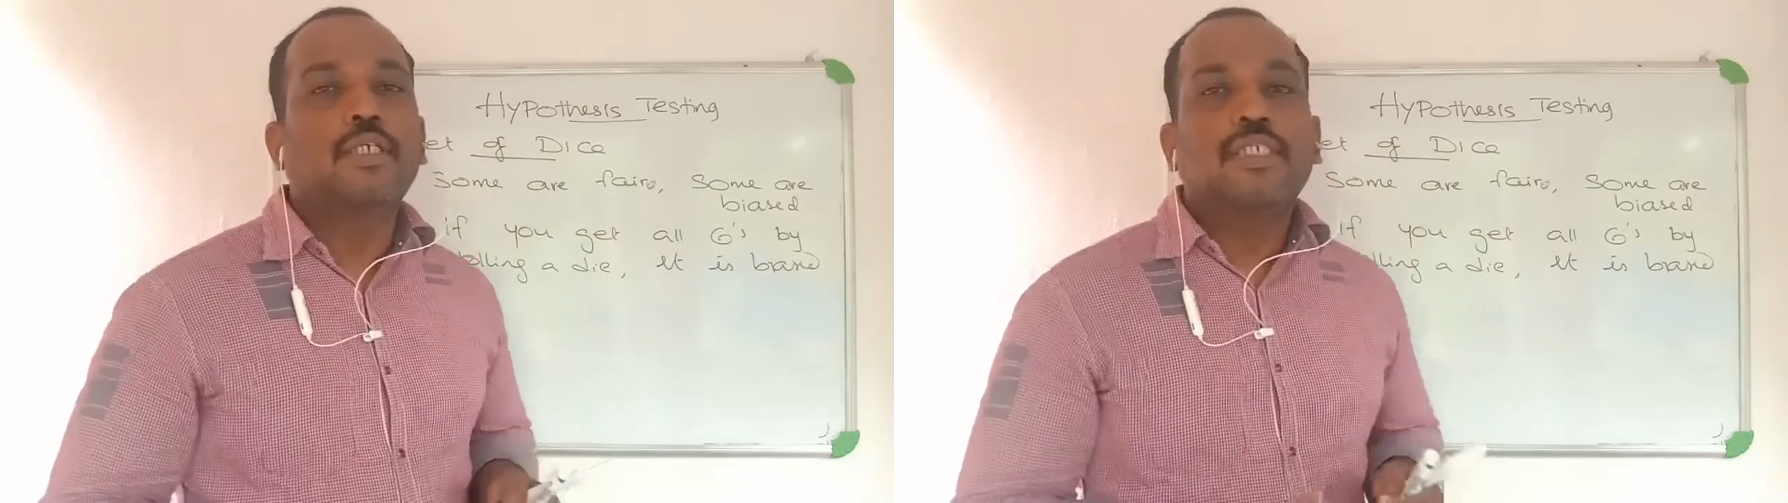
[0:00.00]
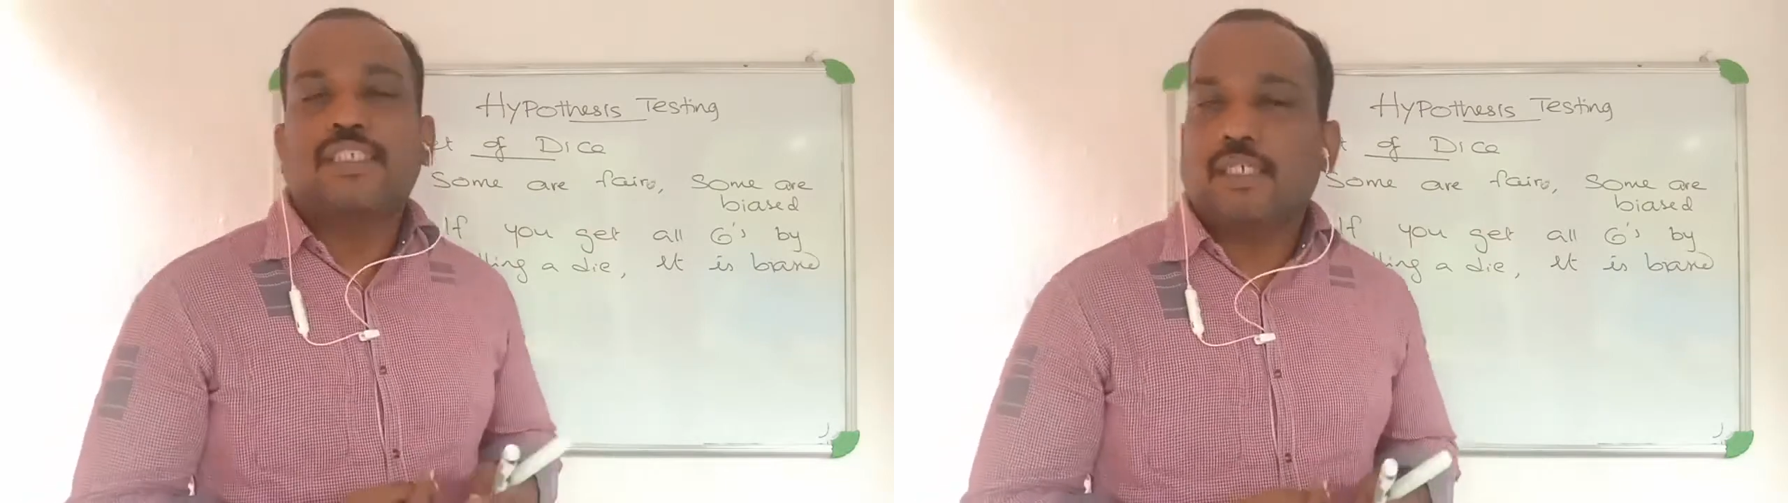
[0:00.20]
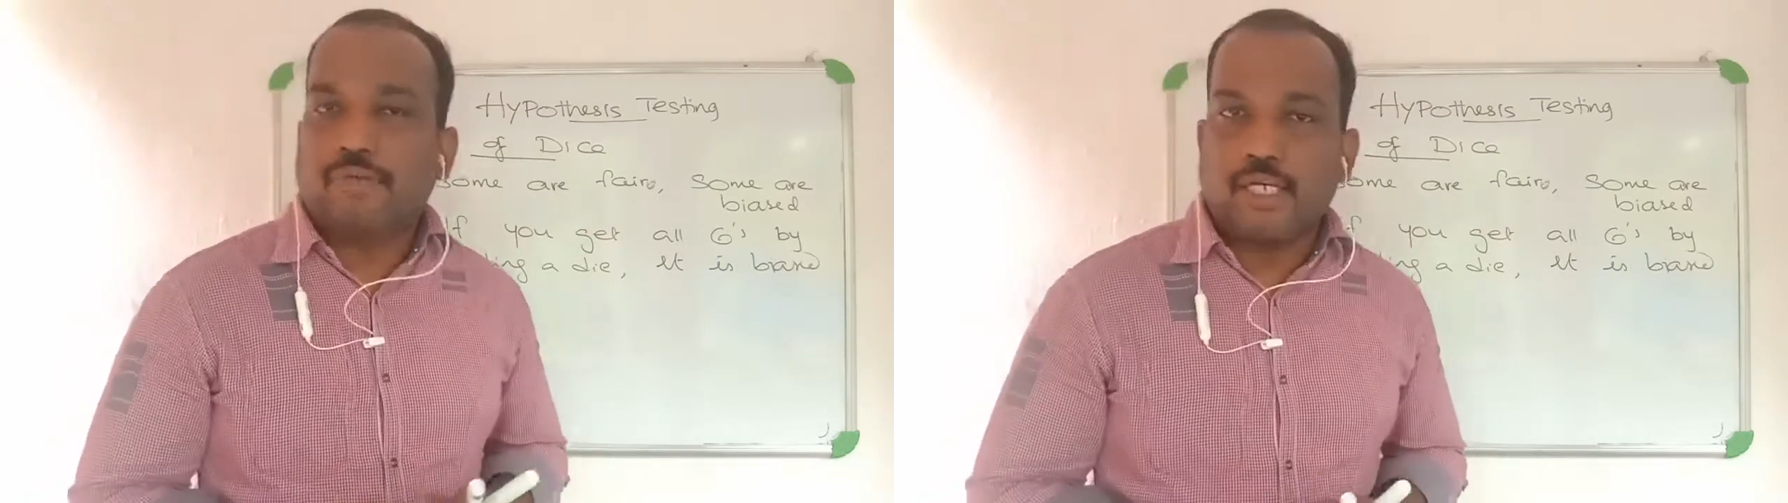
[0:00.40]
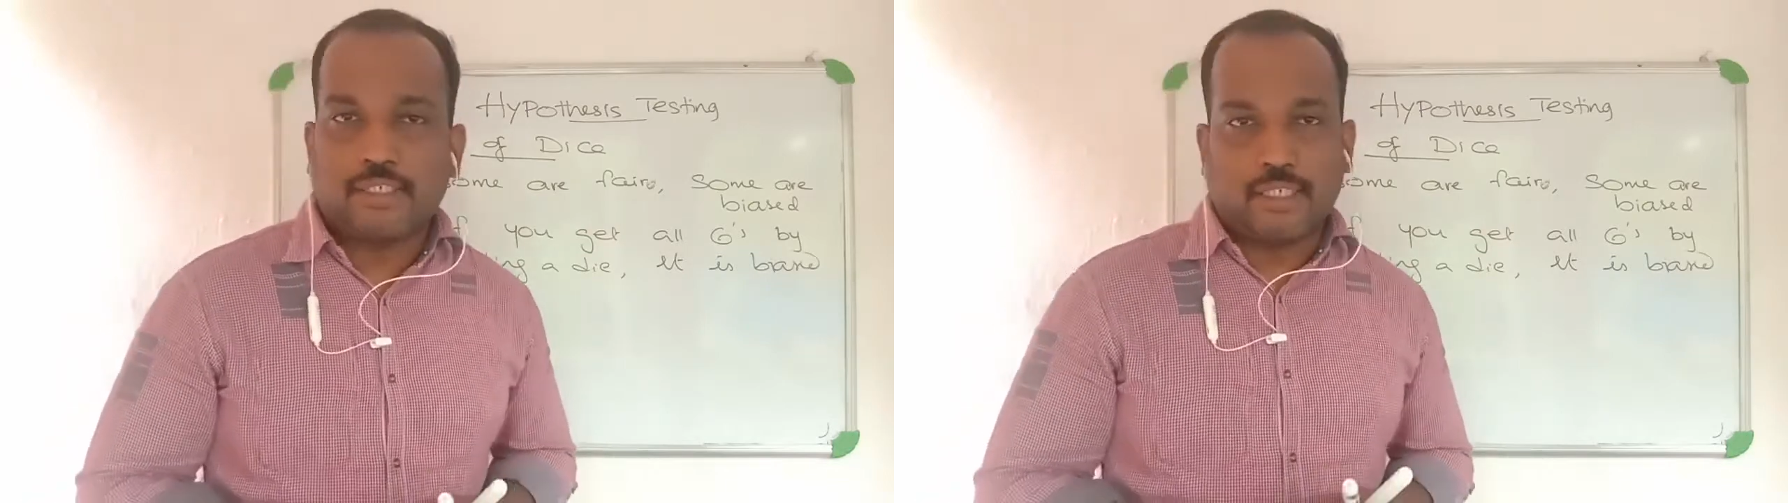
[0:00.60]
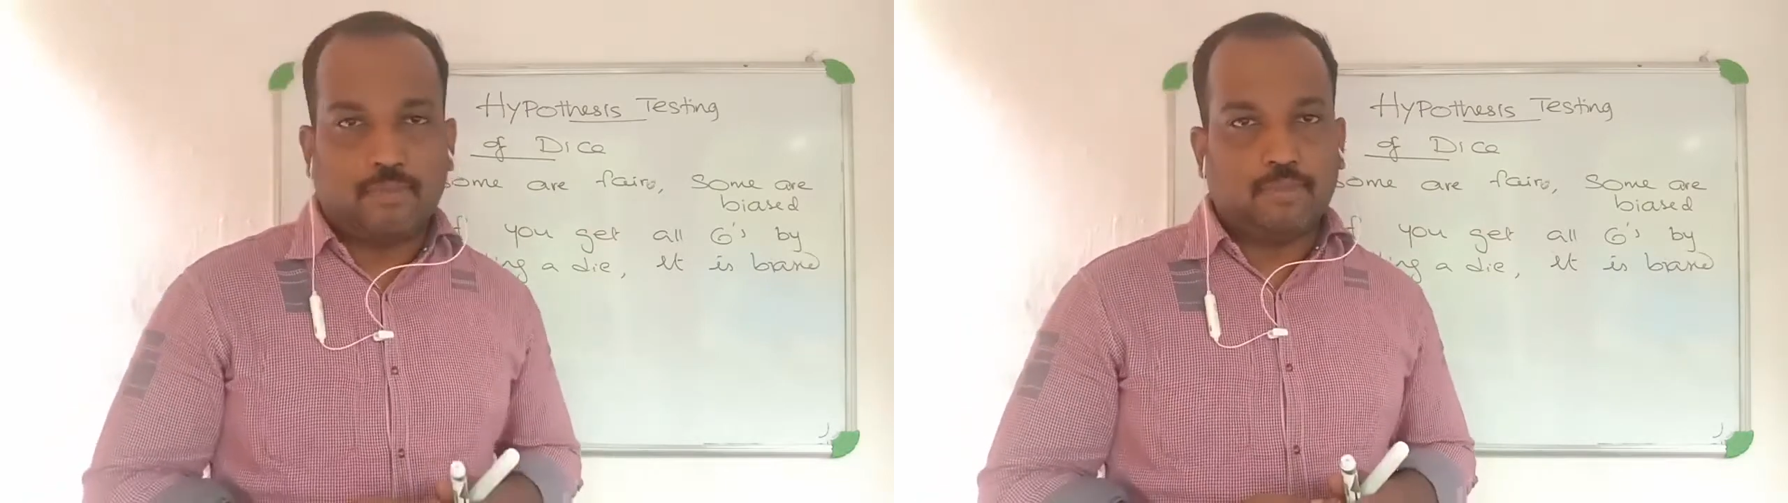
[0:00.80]
several
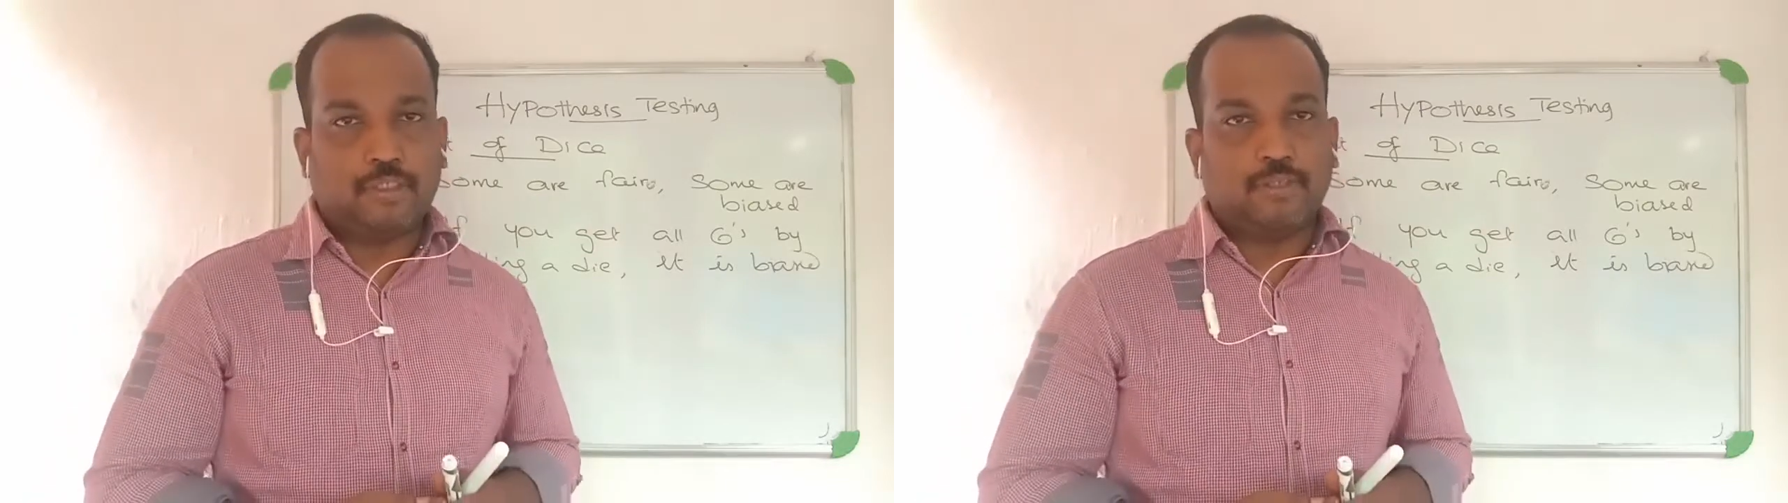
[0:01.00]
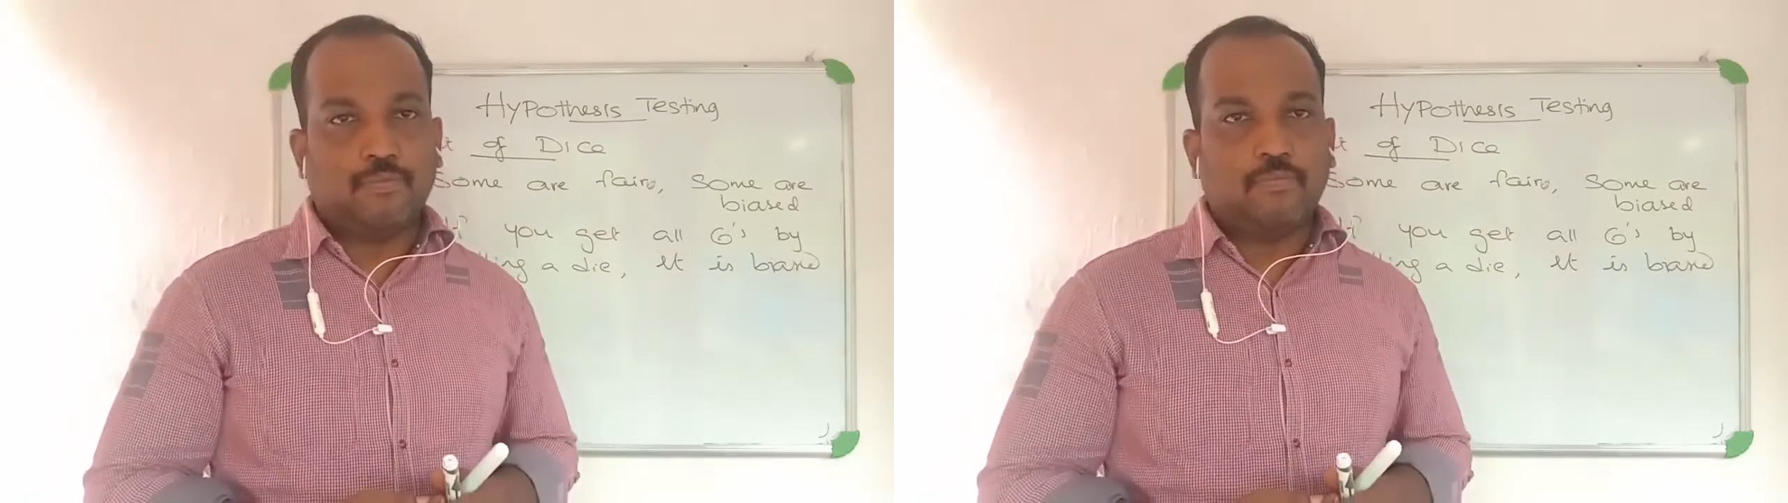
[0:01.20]
times.